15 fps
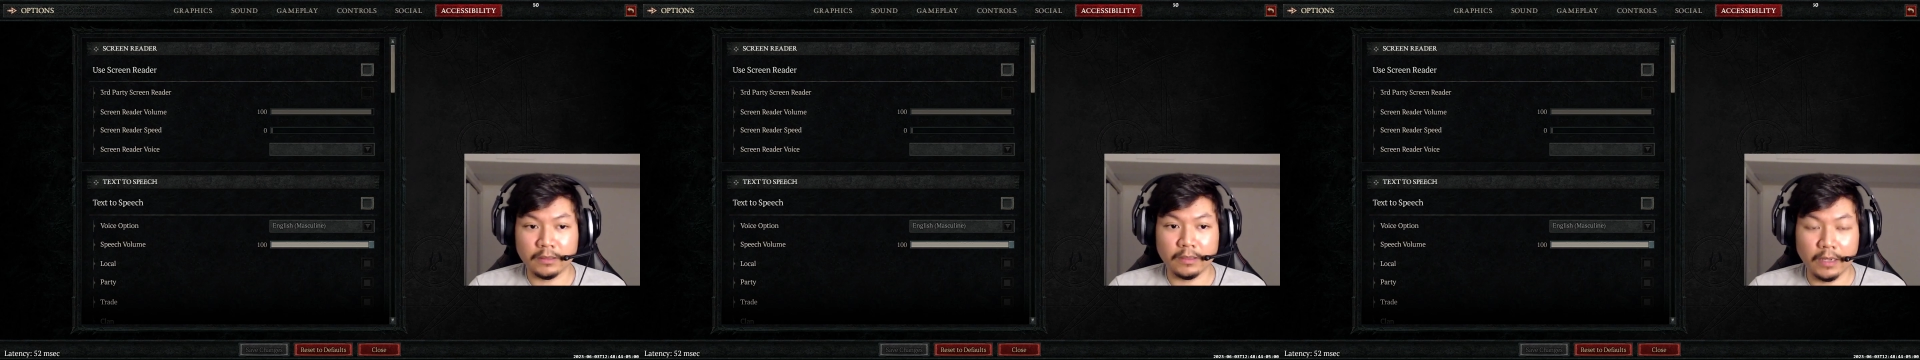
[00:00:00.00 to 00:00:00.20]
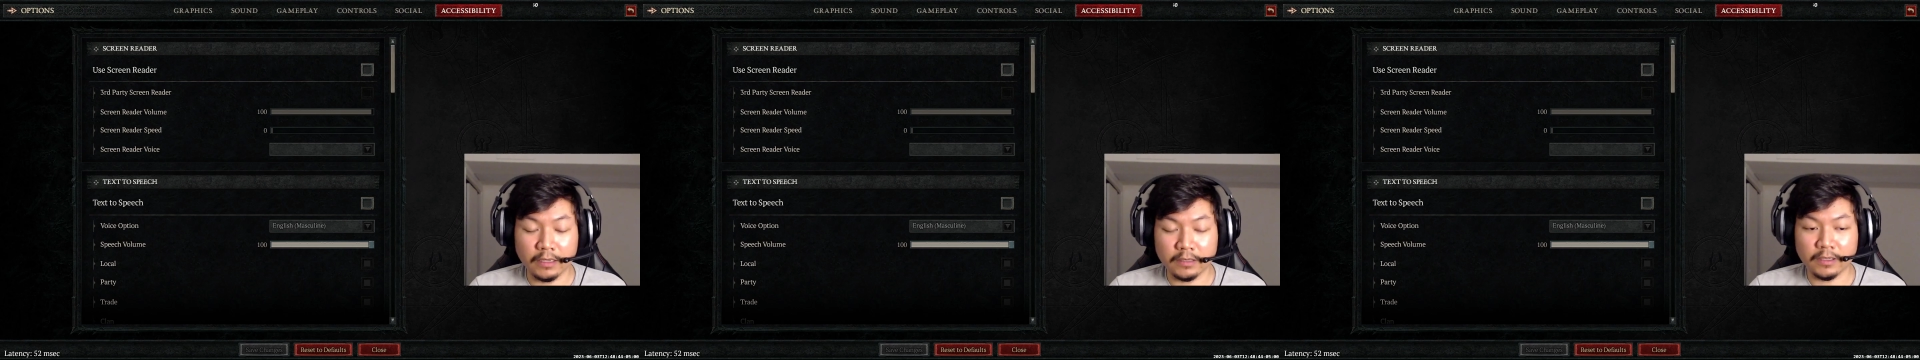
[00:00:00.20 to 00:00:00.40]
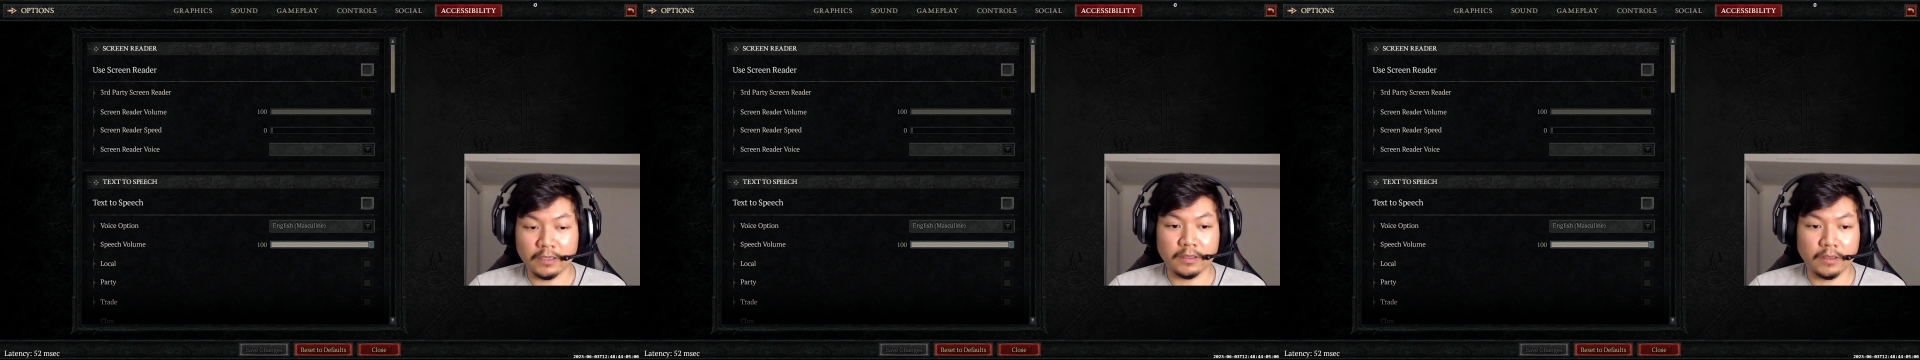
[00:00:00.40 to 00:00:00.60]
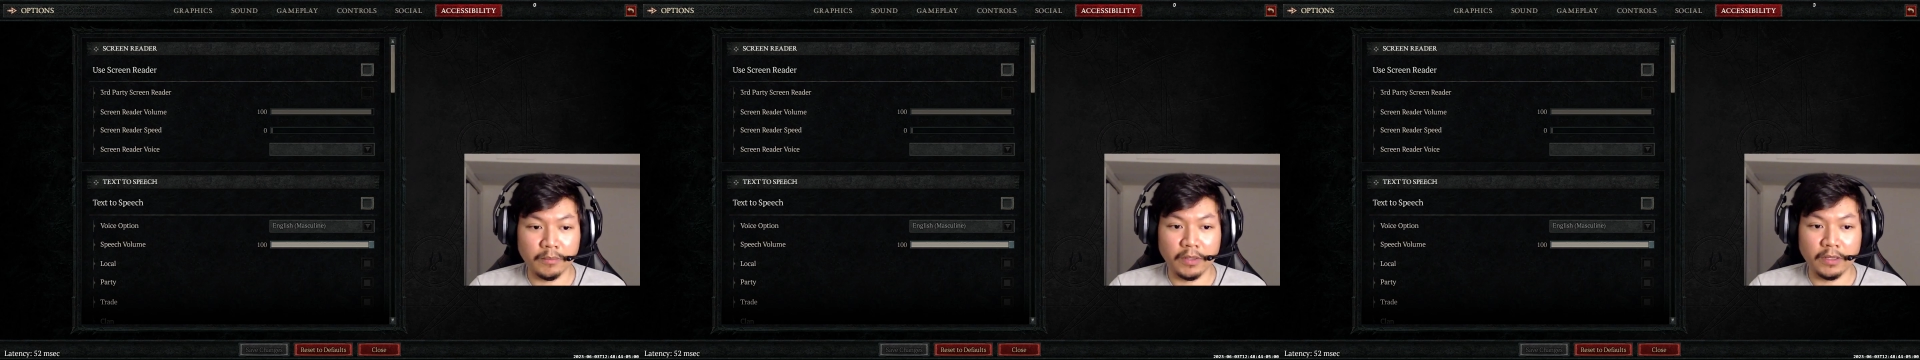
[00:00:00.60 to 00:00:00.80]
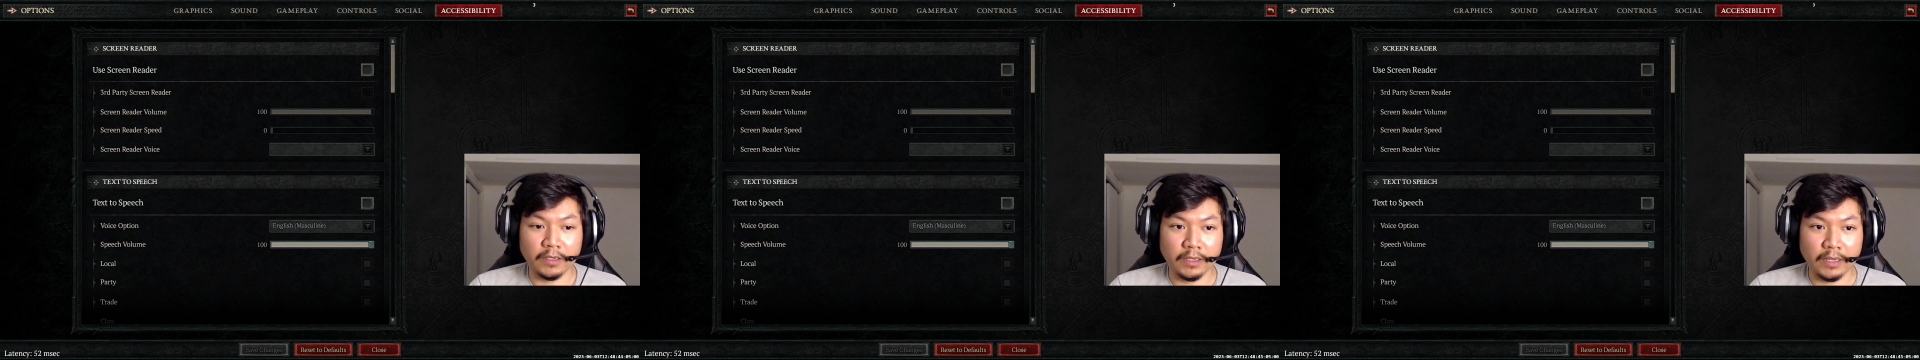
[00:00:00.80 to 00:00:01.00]

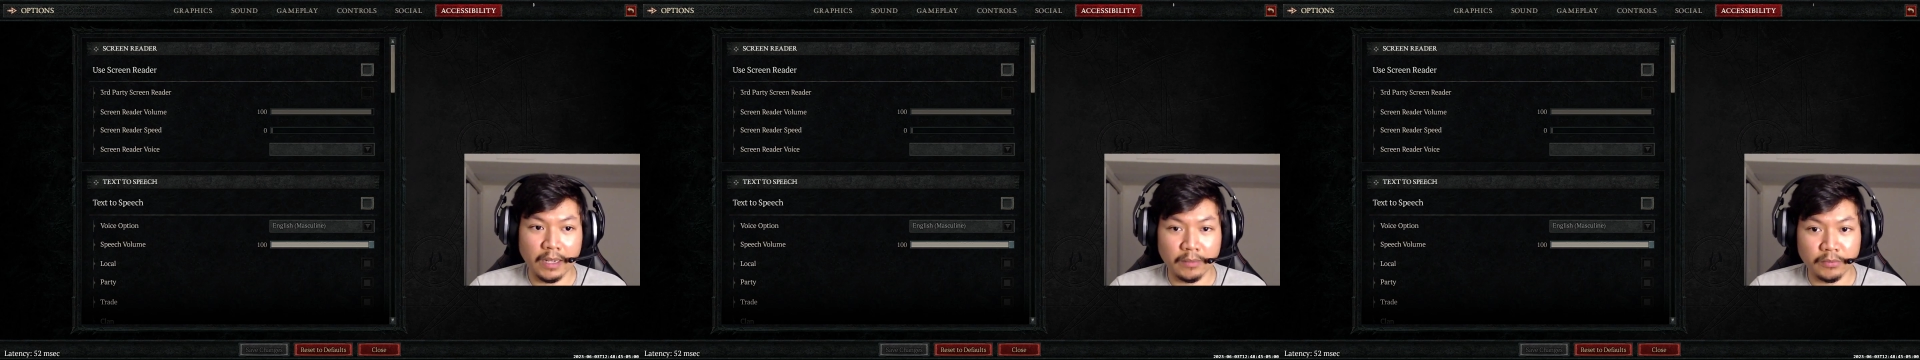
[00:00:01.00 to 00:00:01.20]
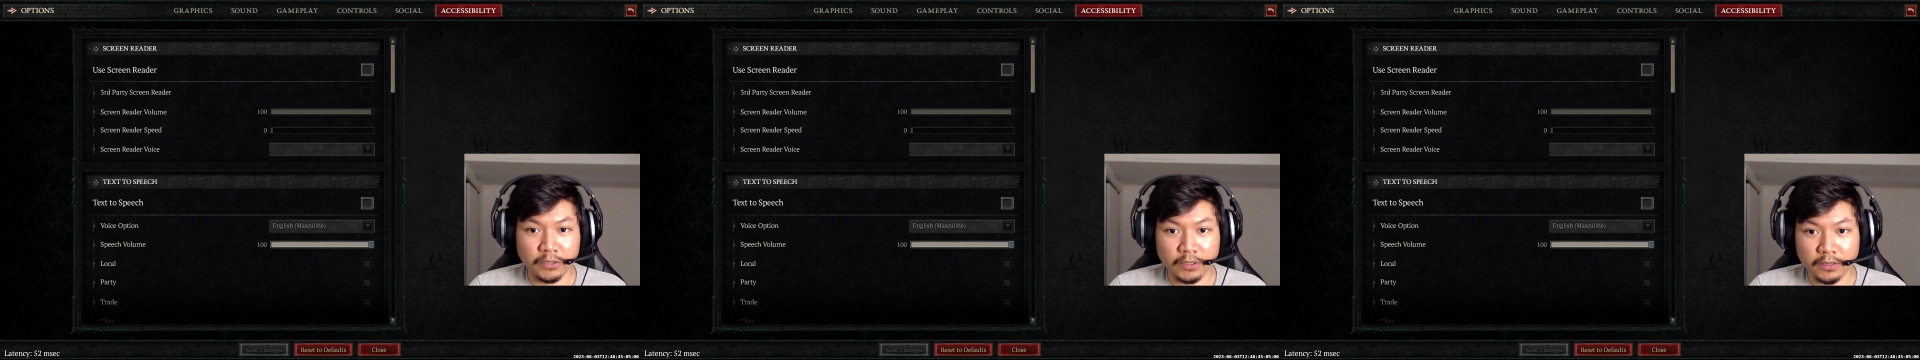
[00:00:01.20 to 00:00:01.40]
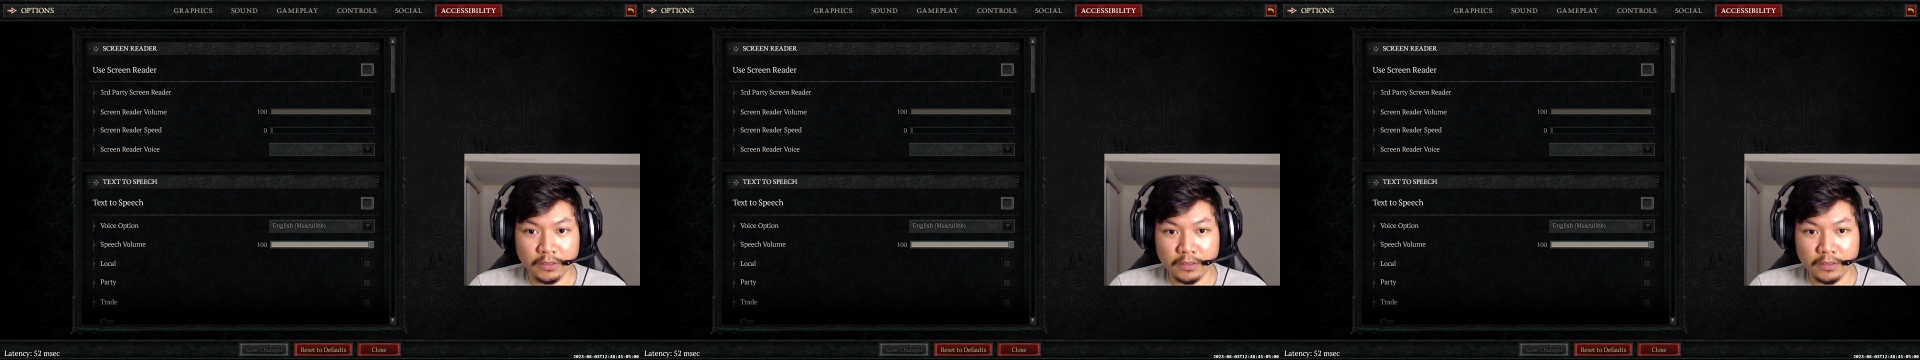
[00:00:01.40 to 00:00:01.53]
accessibility options.